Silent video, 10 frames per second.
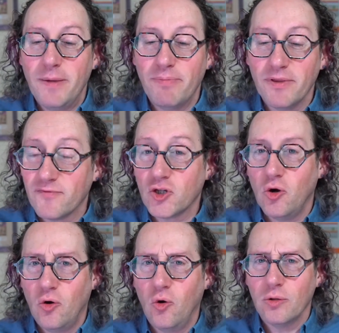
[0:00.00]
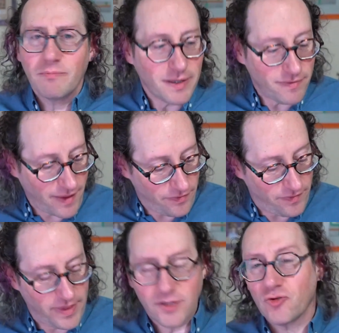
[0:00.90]
some people have told me that
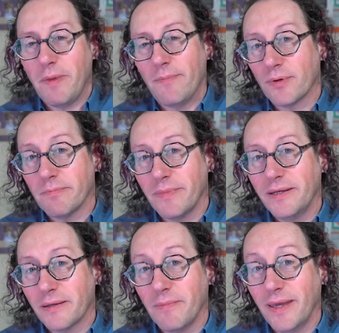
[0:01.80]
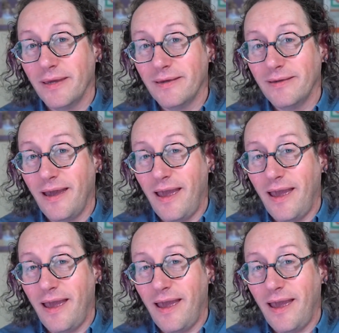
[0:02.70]
they remember meeting me